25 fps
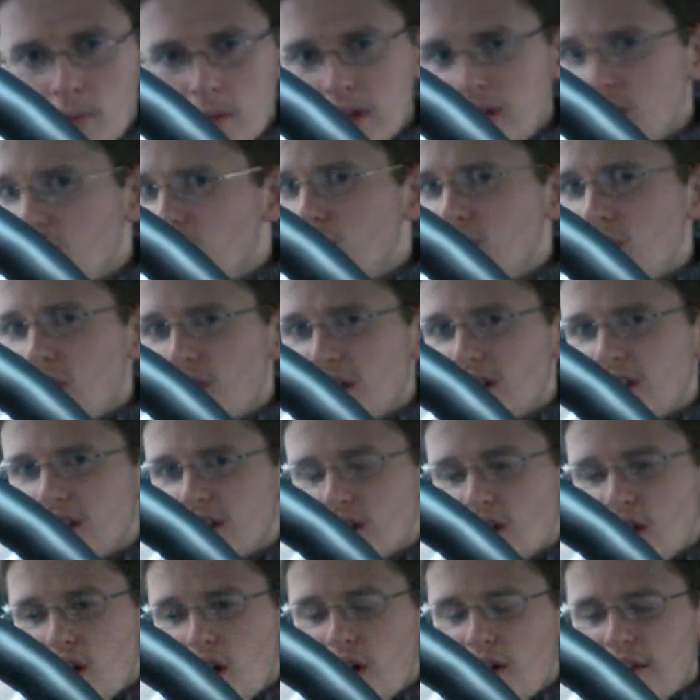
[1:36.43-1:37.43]
When you're
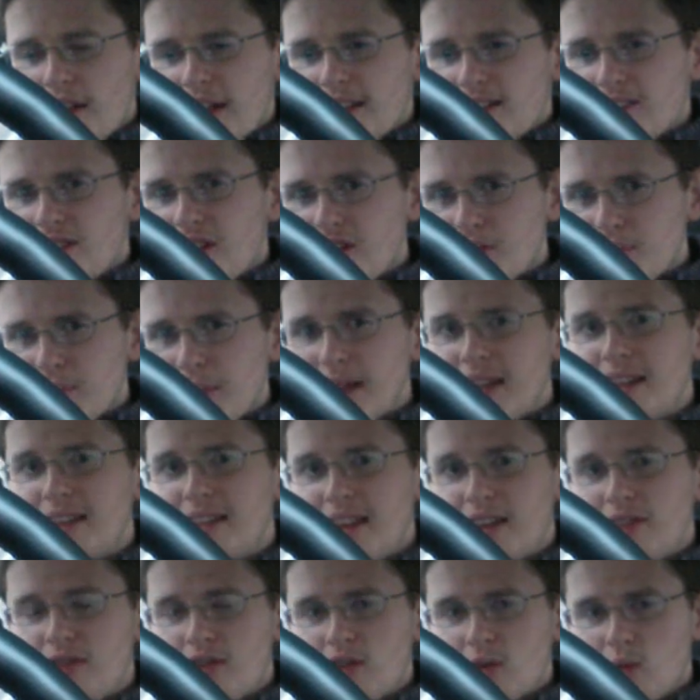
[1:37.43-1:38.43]
running the car, that does make
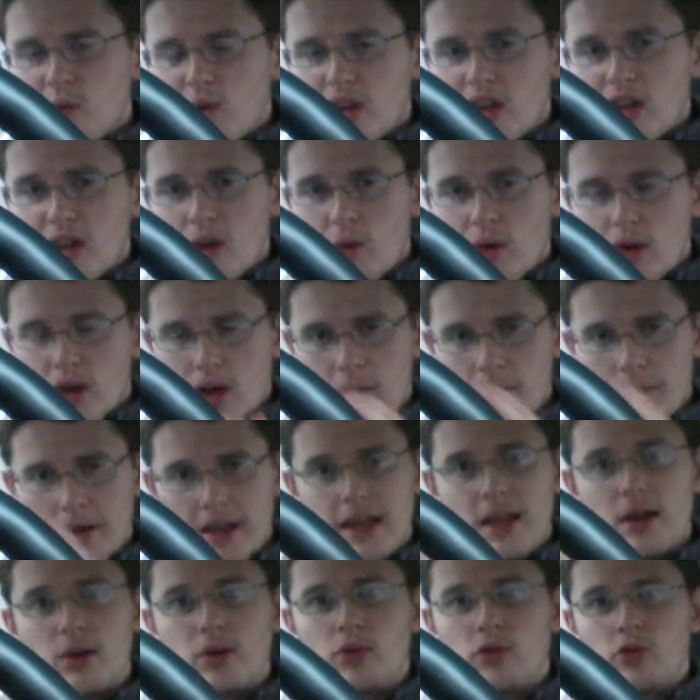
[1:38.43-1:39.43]
a difference when you're going up
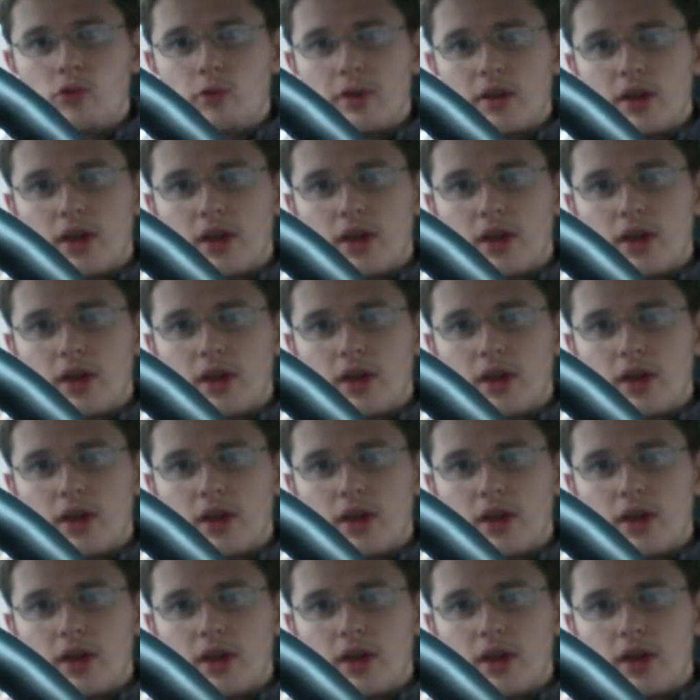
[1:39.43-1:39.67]
hills,